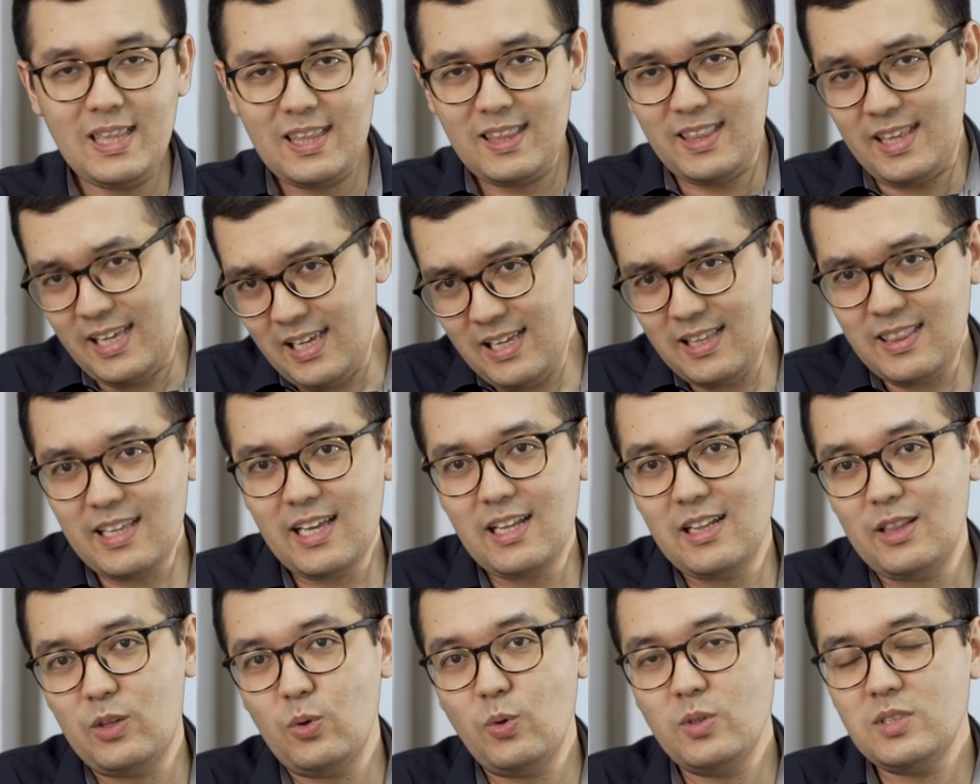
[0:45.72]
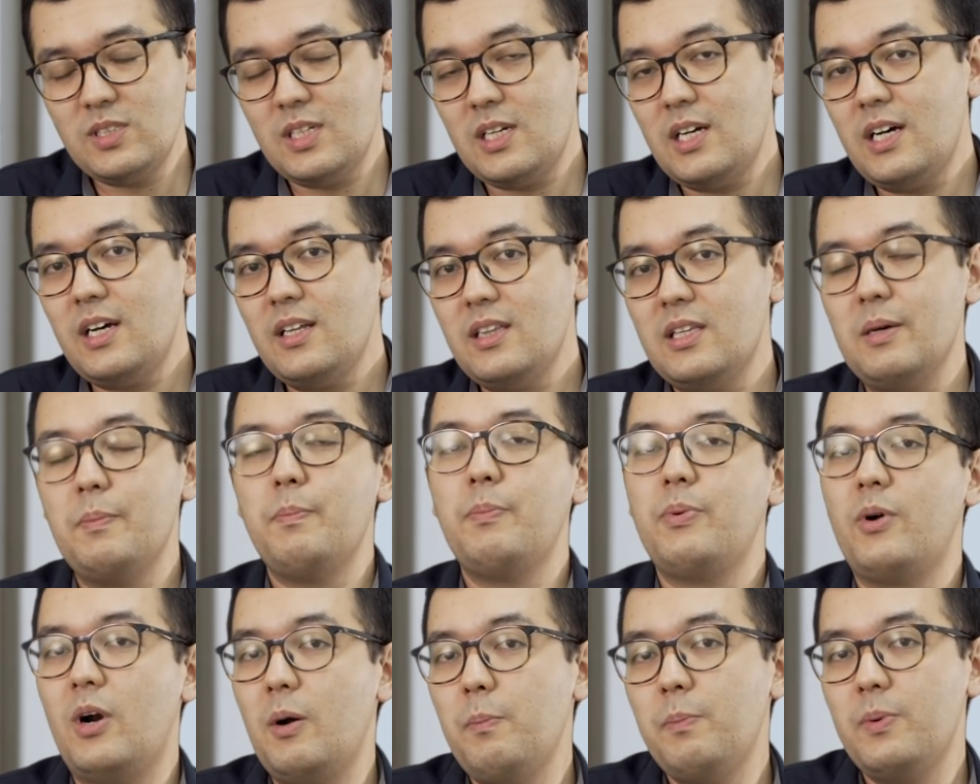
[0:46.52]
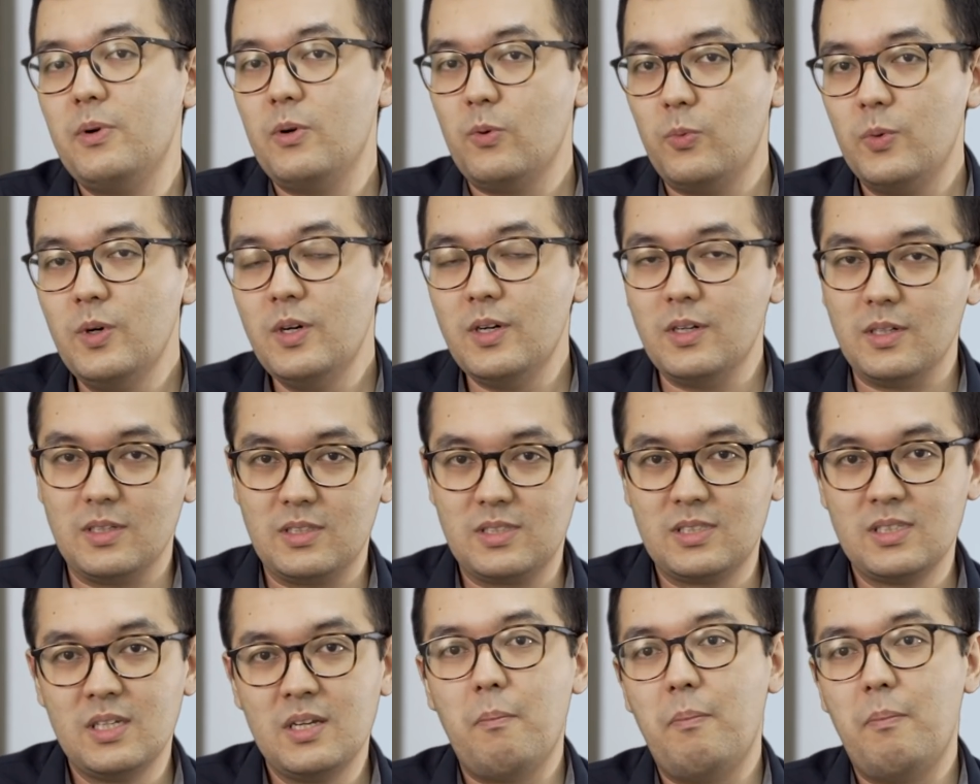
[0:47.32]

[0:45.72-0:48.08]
think that those are the proper words,